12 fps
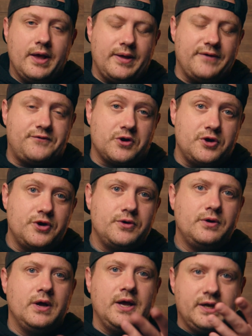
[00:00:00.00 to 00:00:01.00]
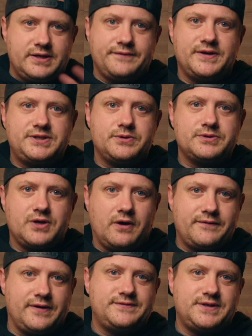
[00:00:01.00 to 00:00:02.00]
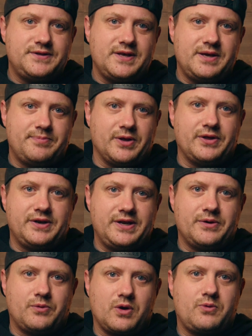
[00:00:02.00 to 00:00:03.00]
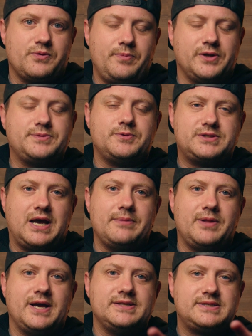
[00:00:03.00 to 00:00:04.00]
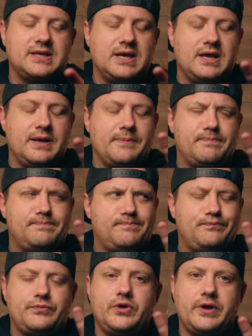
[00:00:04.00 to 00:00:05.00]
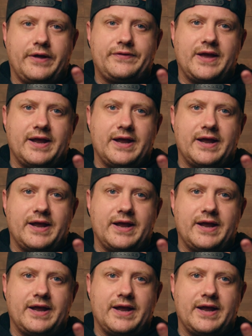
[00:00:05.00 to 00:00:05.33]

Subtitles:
if you're new, DaVinci Resolve gives you the ability to work with multiple timelines. You get the